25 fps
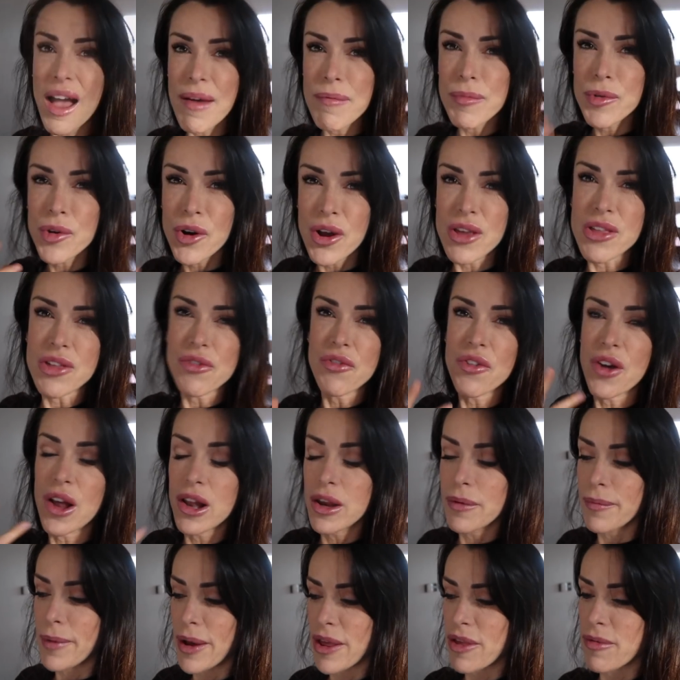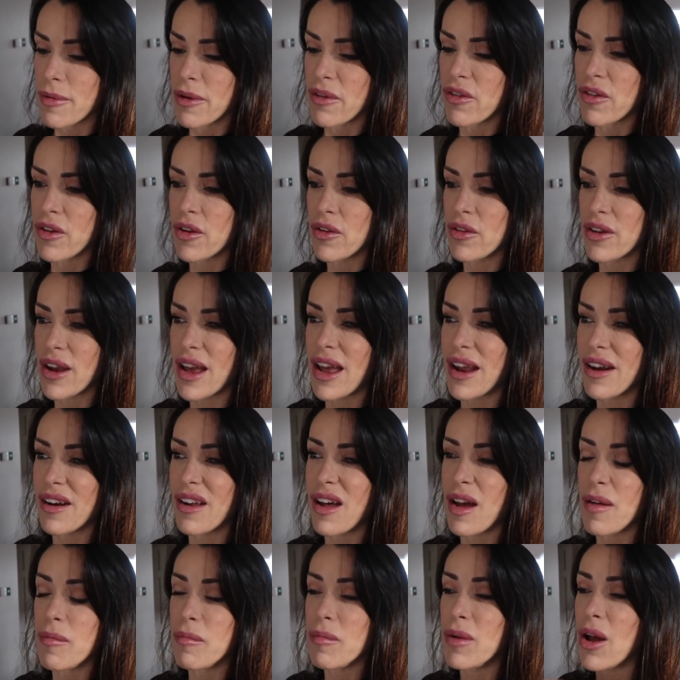I'm trying to volumize my food, and
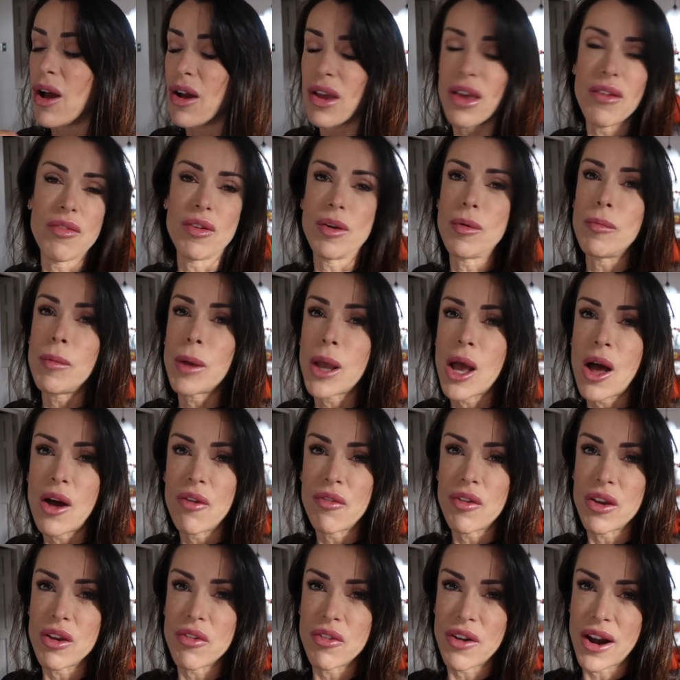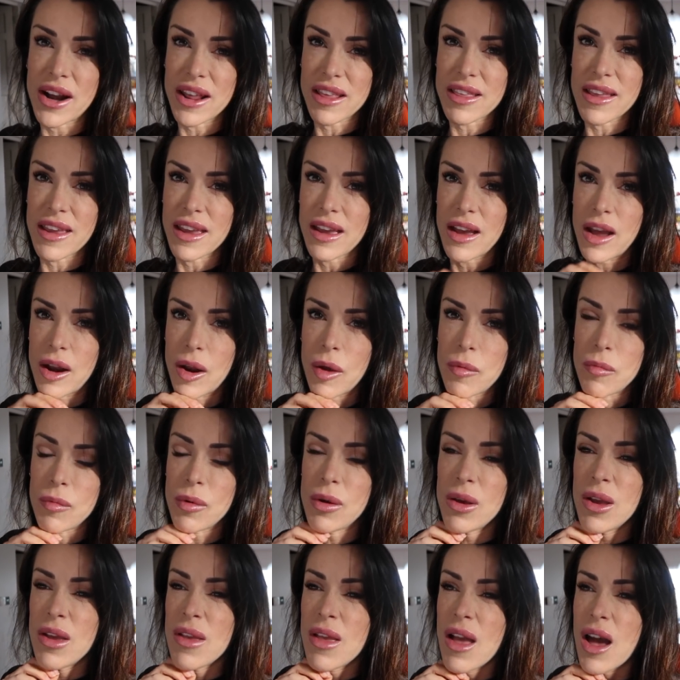I'm not giving up my coffee for anything, and
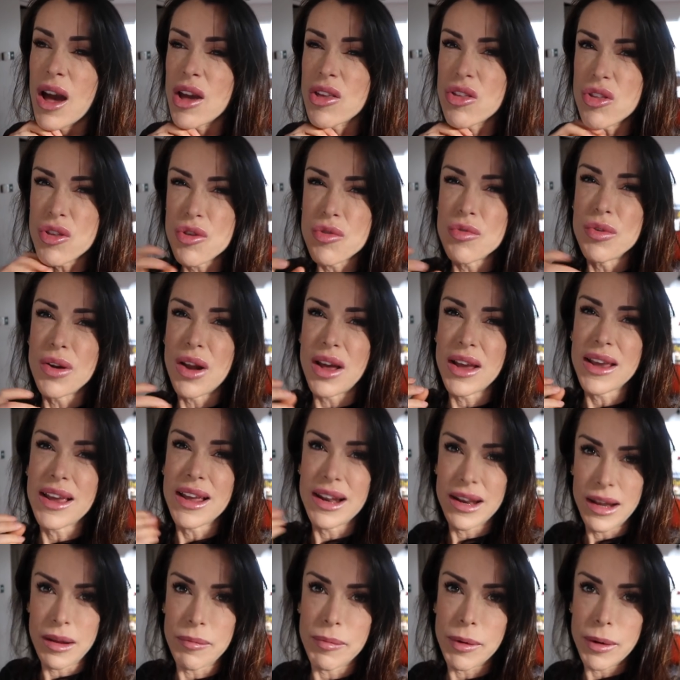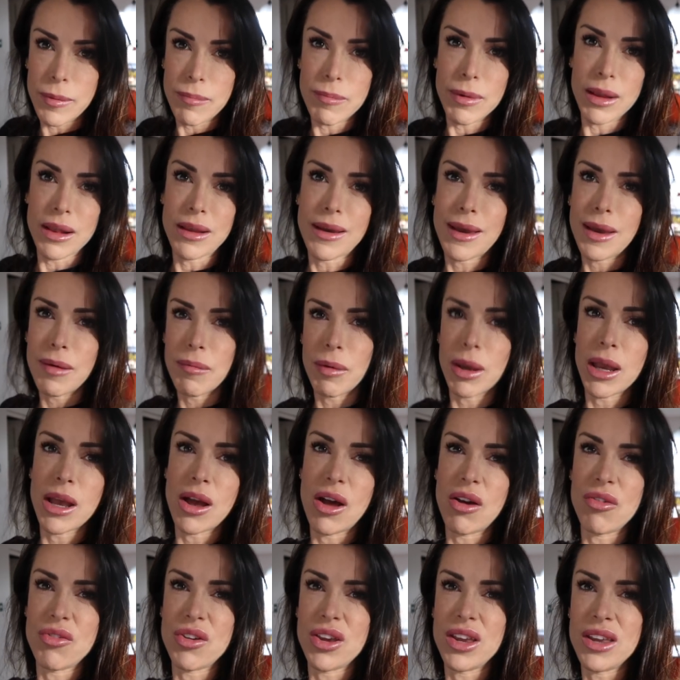I do like a little bit of milk in my
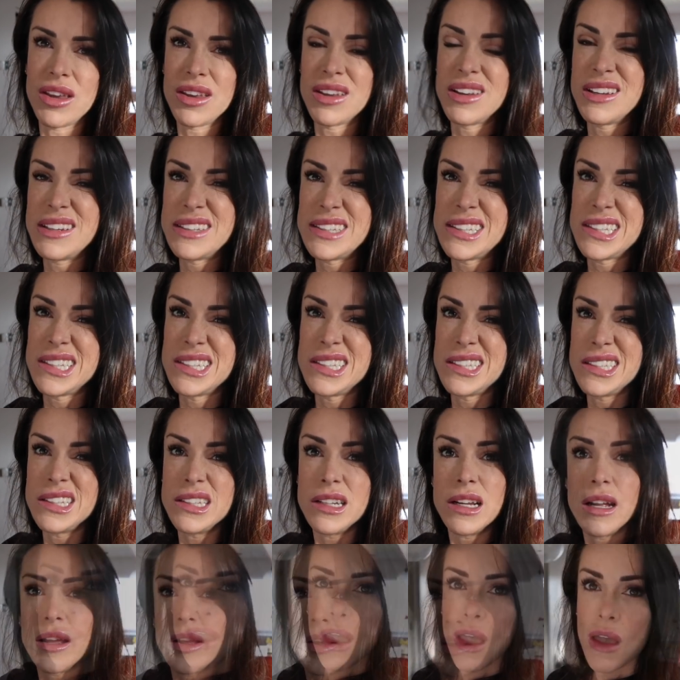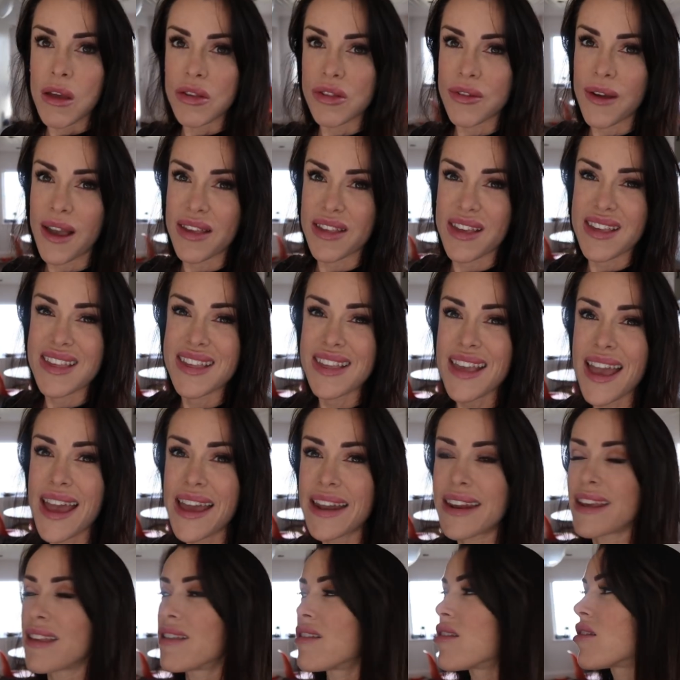coffee. So as I
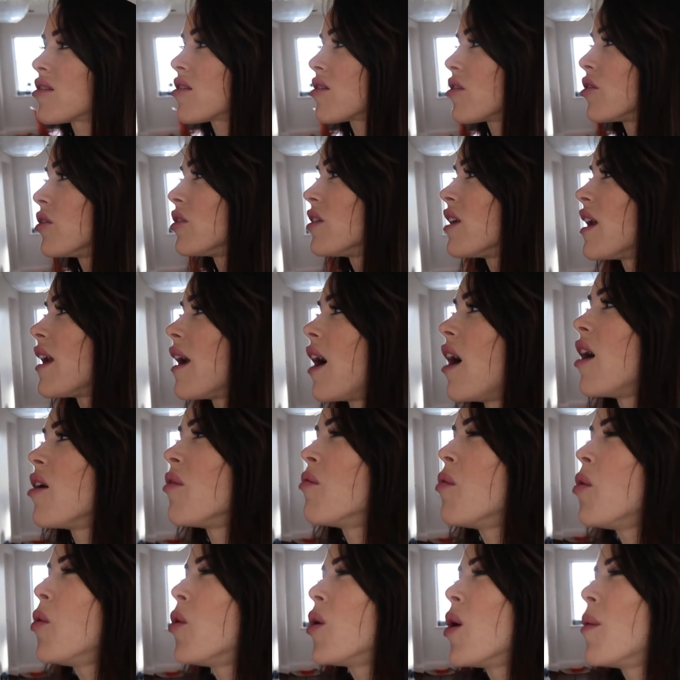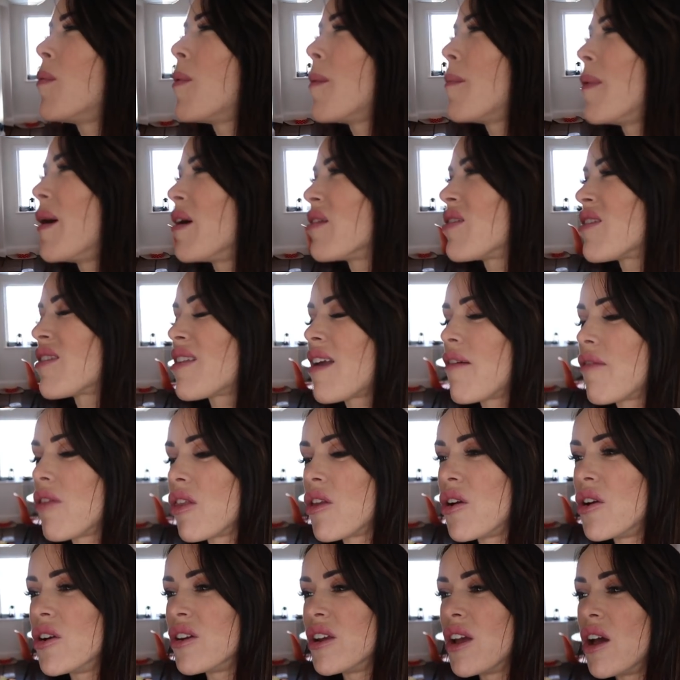said, it's Sunday. I woke up about
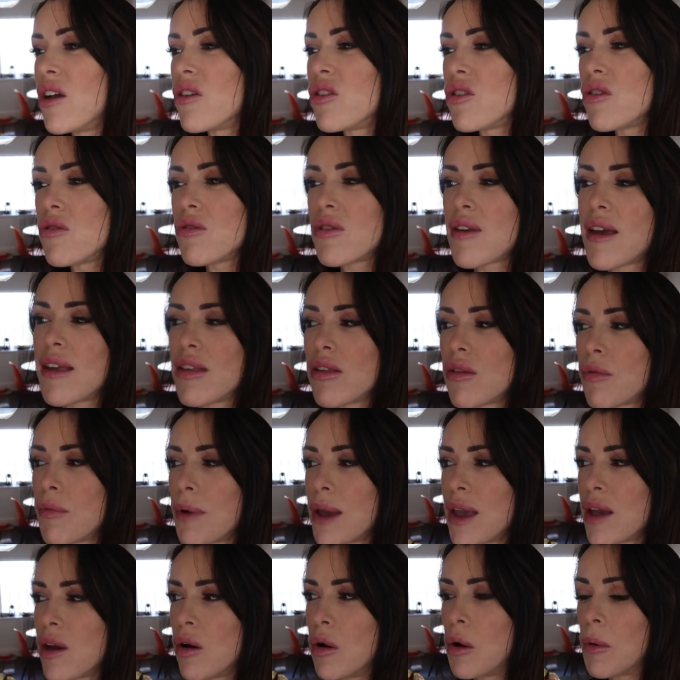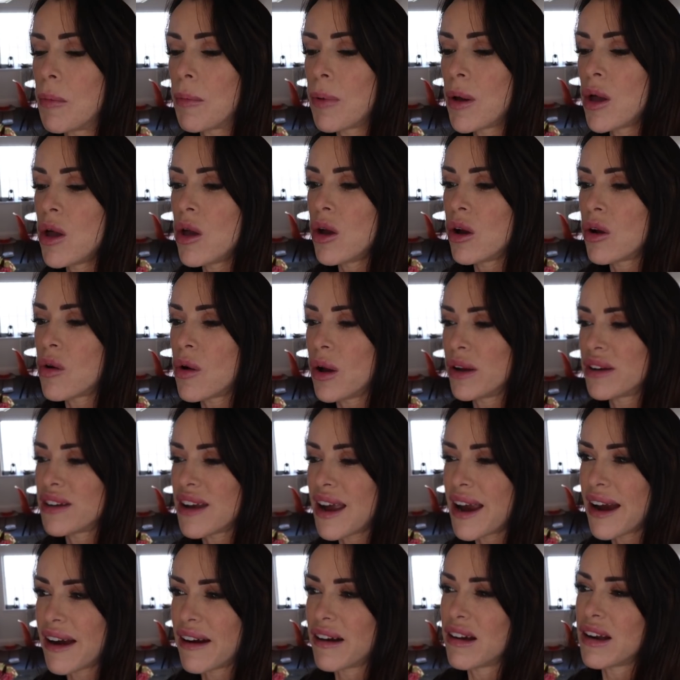7:30. I do tend to wake up quite
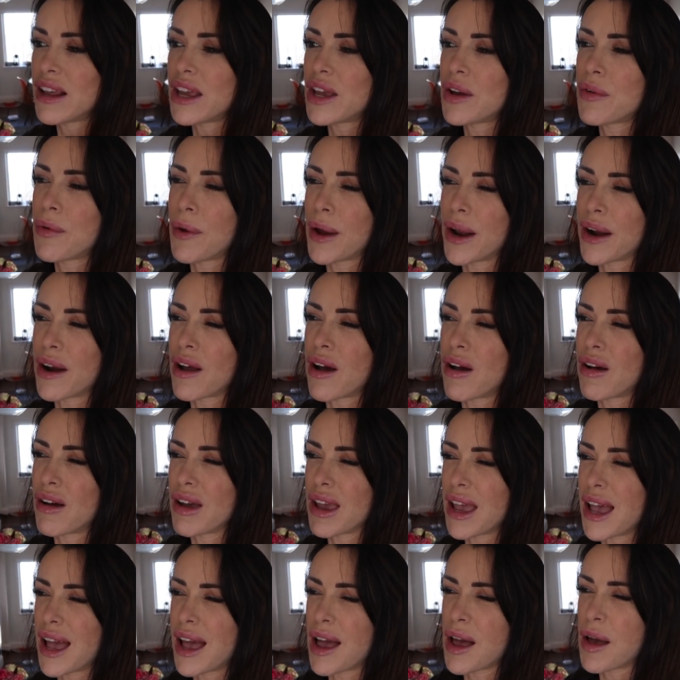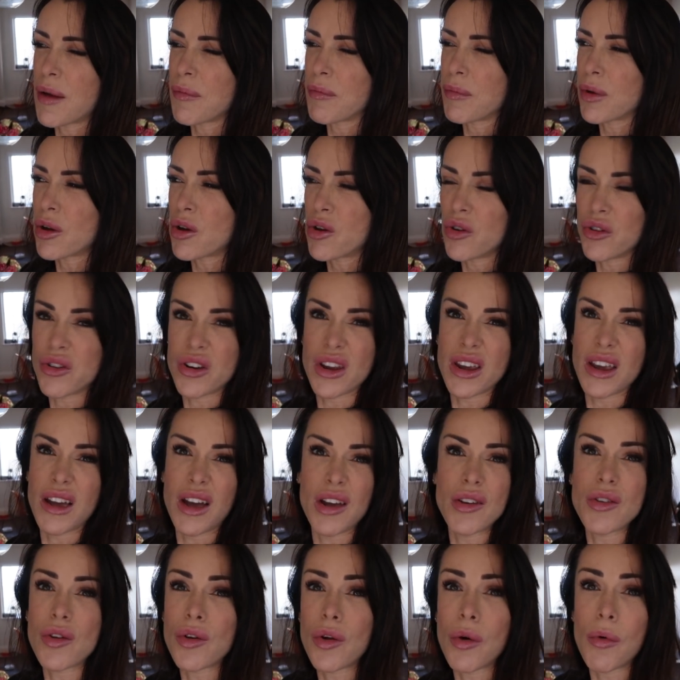early when I am cutting.
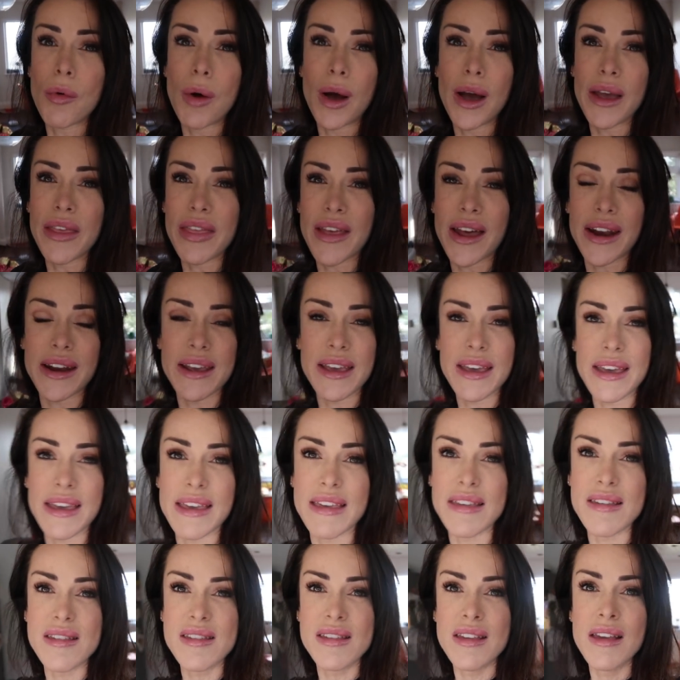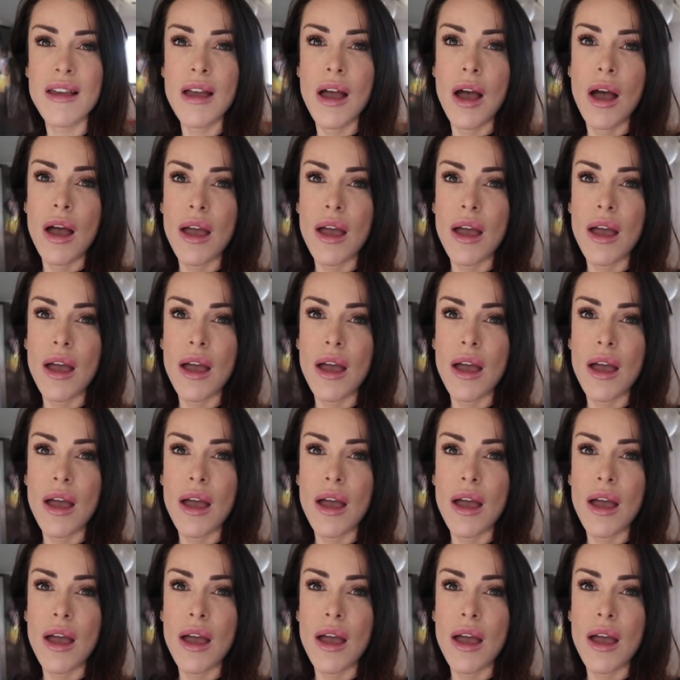I don't know why that is.